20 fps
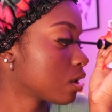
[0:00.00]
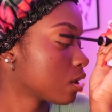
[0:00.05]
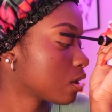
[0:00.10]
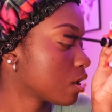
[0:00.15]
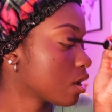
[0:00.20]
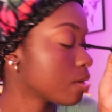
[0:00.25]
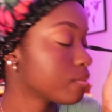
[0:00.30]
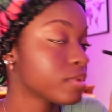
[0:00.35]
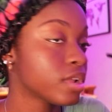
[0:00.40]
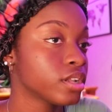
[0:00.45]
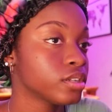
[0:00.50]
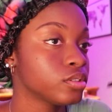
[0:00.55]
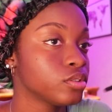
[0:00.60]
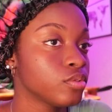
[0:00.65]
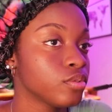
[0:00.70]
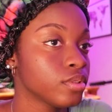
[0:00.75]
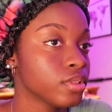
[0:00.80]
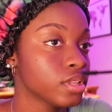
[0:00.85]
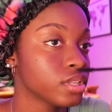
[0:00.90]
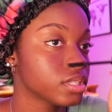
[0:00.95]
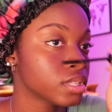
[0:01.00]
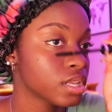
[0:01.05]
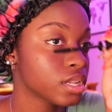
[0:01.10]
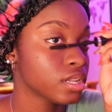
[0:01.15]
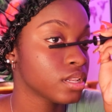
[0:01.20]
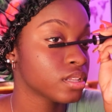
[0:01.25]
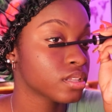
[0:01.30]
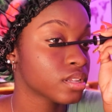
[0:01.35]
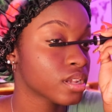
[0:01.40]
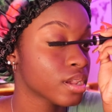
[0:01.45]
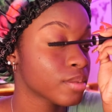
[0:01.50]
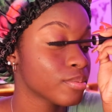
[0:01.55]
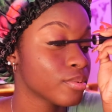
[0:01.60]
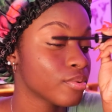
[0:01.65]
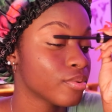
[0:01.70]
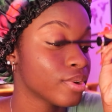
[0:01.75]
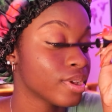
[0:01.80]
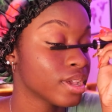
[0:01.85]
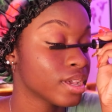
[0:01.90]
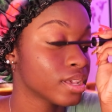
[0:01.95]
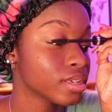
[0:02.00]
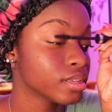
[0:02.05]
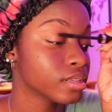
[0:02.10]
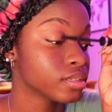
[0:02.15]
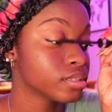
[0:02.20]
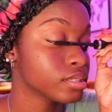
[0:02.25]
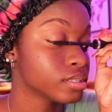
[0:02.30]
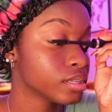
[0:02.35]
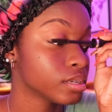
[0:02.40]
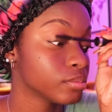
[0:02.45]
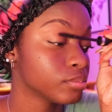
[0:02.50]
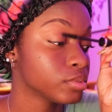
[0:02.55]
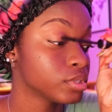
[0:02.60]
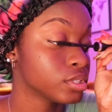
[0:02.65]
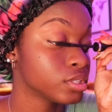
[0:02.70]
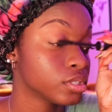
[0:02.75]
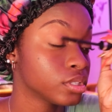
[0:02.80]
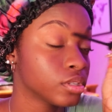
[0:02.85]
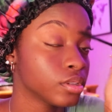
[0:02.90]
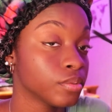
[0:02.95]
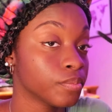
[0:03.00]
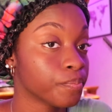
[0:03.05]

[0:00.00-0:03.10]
I'm not doing this any type of way because I'm just